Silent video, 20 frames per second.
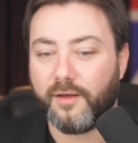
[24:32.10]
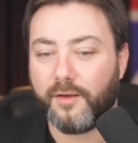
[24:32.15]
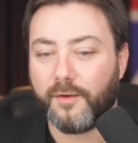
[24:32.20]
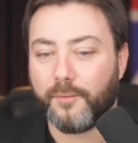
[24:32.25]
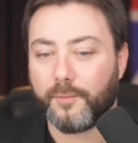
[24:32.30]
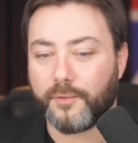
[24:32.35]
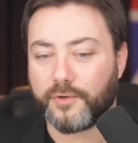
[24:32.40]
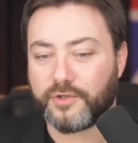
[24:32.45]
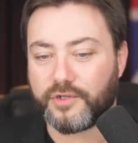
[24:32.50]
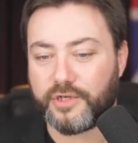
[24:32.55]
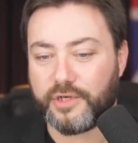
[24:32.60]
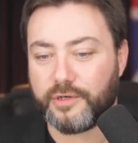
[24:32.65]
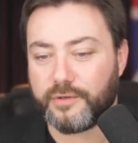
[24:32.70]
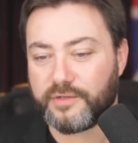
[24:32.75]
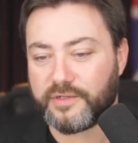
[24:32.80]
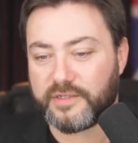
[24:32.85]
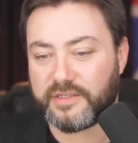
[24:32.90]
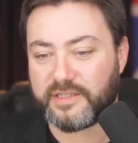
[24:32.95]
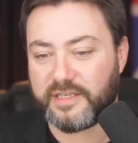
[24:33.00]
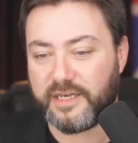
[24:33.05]
But she
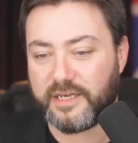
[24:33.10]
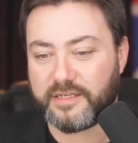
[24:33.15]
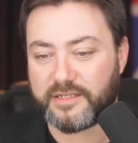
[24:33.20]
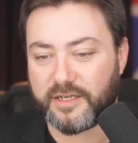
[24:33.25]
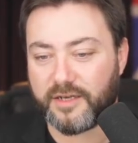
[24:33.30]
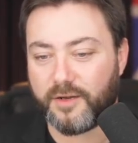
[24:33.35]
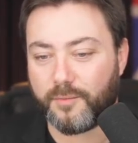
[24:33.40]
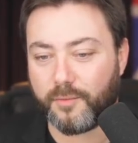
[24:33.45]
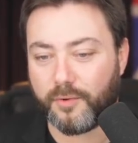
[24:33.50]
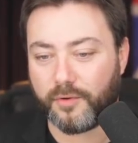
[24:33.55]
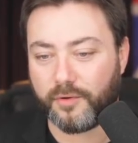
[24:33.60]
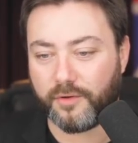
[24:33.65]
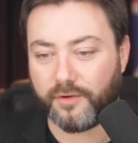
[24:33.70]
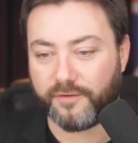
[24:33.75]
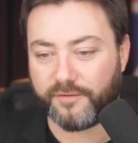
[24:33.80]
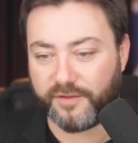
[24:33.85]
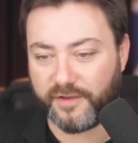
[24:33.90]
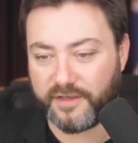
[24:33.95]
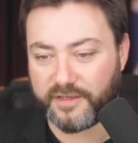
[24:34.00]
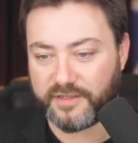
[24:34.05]
uses the example
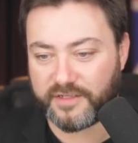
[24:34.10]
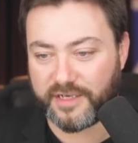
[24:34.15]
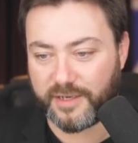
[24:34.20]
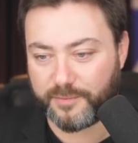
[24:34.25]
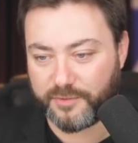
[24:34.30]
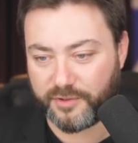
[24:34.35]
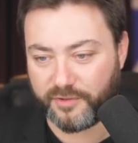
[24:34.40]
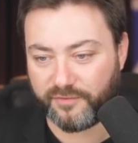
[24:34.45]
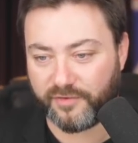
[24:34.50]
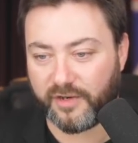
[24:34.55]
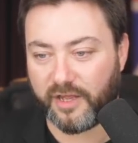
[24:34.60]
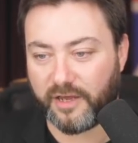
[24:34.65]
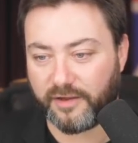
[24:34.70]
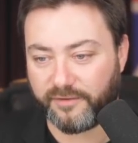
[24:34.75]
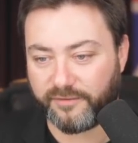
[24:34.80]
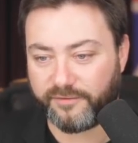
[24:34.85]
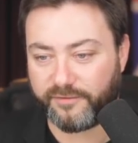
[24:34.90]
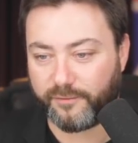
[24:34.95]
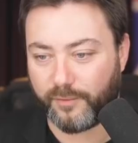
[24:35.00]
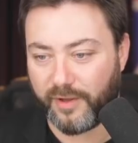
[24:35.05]
of the conception of
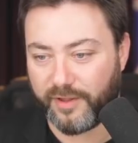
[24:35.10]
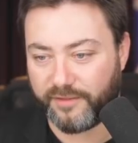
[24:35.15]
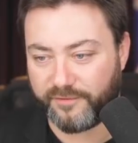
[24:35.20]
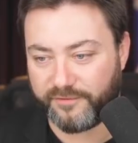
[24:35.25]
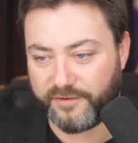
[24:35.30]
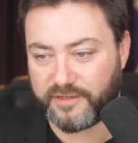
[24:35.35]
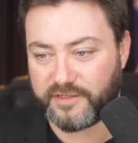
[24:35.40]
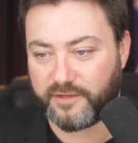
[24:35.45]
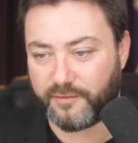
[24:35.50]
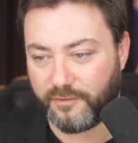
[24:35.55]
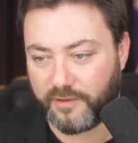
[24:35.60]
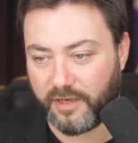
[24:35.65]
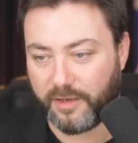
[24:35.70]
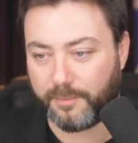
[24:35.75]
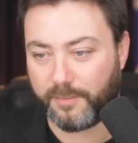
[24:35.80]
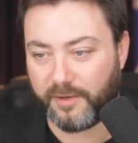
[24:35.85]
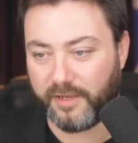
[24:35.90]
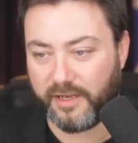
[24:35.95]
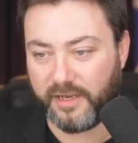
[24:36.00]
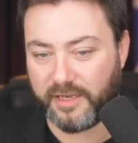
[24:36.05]
life, where the physical
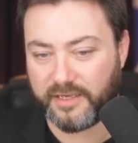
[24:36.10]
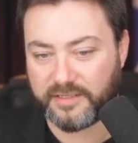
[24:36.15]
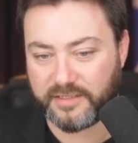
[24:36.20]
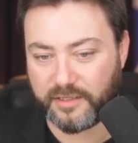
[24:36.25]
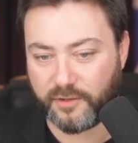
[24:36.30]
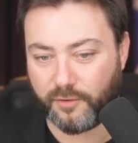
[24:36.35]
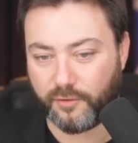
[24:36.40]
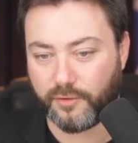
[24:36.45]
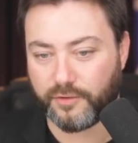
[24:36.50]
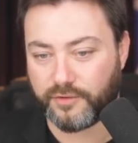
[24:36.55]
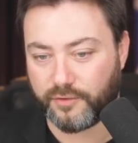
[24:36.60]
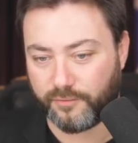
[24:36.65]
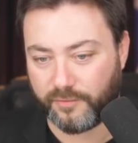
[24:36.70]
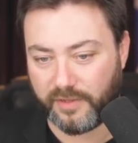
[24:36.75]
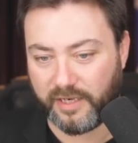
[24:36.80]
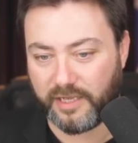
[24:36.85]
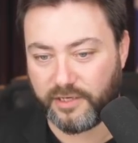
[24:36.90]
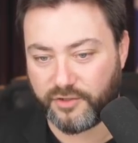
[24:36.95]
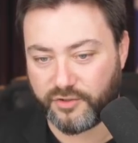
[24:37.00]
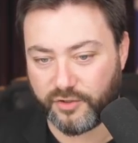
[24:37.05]
coupling is the causal
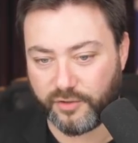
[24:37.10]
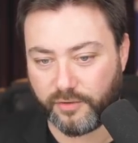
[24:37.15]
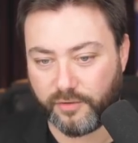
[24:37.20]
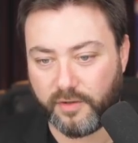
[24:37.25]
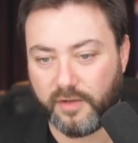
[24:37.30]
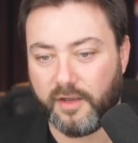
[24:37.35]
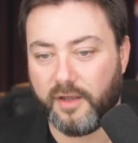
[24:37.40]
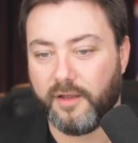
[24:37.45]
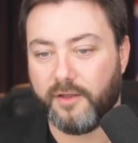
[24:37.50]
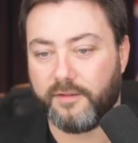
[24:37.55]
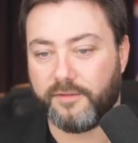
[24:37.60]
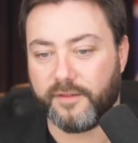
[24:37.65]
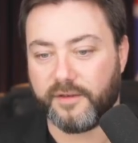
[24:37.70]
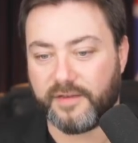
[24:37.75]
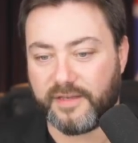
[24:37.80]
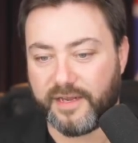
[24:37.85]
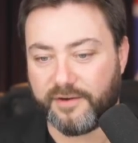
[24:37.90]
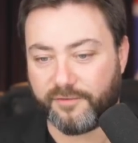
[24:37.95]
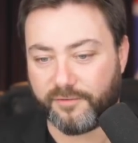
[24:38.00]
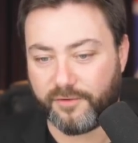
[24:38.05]
relation. The
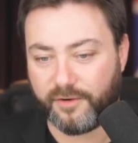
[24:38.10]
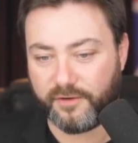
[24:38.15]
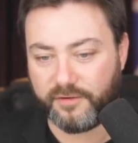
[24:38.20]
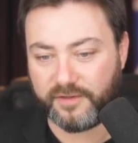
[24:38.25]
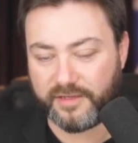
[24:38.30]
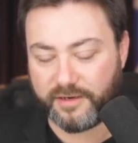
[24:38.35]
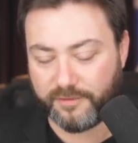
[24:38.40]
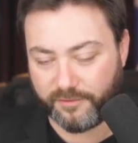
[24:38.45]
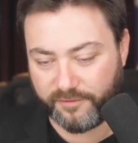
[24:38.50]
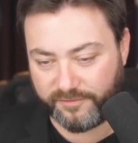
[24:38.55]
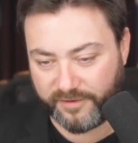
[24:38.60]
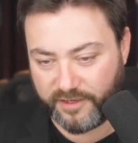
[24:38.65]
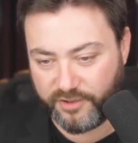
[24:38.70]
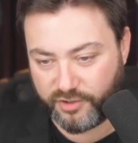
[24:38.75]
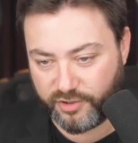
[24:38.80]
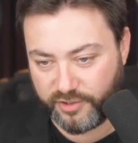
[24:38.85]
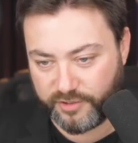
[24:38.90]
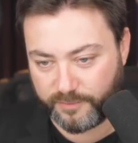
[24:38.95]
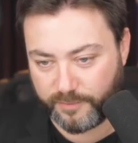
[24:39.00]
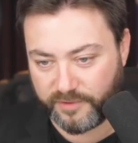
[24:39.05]

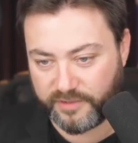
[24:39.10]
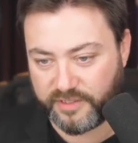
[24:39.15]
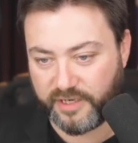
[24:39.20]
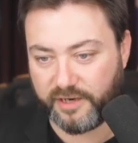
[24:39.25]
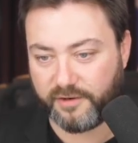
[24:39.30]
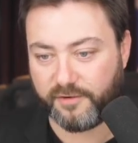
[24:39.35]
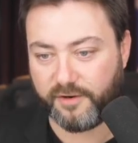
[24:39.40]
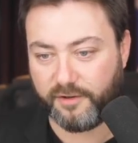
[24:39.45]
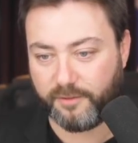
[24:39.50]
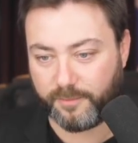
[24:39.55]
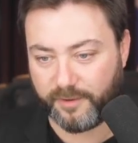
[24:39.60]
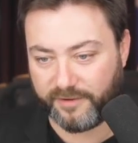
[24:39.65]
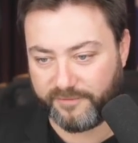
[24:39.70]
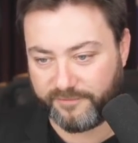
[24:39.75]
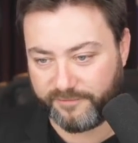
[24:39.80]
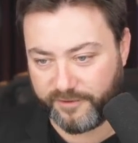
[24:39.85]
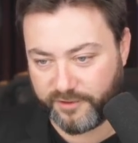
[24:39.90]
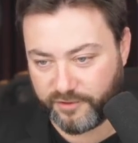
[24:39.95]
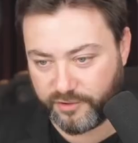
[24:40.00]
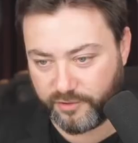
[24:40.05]
derivation is material by
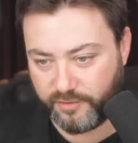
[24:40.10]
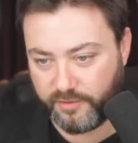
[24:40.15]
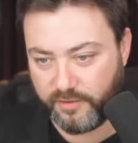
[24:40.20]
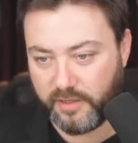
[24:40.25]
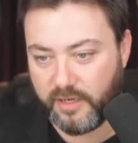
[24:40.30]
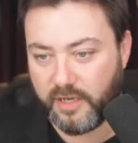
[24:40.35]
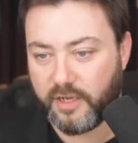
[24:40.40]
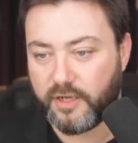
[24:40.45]
fission.